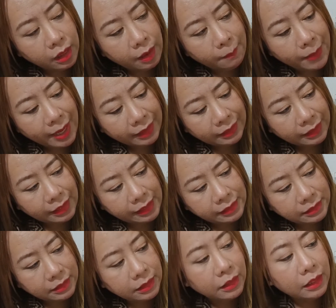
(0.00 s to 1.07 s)
a
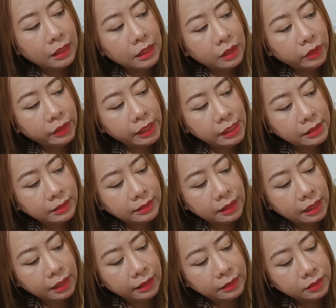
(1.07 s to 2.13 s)
backlight. Okay,
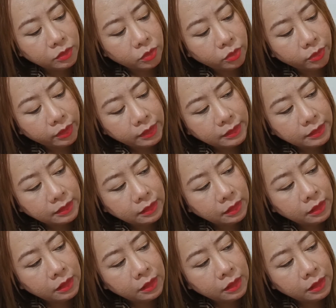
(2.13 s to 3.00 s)
select a source.